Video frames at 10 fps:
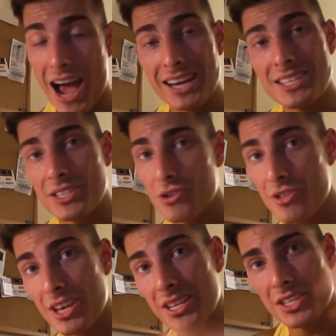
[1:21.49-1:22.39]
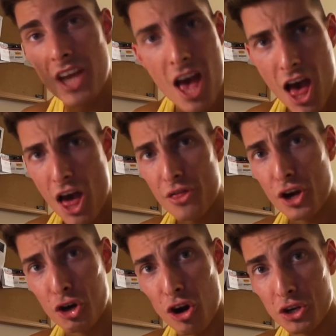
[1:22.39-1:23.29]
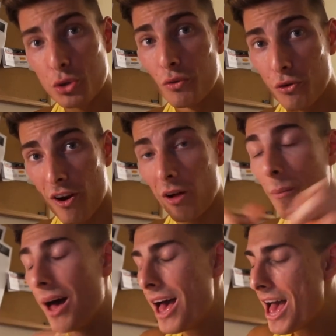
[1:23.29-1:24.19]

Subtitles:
I consider this the crossover realm.